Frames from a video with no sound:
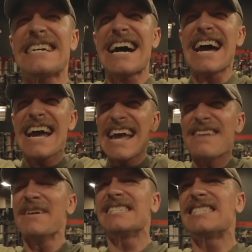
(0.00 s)
Yeah, like if
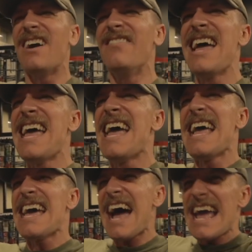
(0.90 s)
you, myself. if
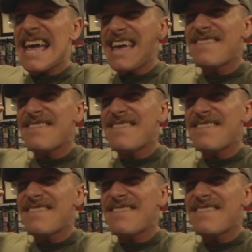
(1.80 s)
you run out of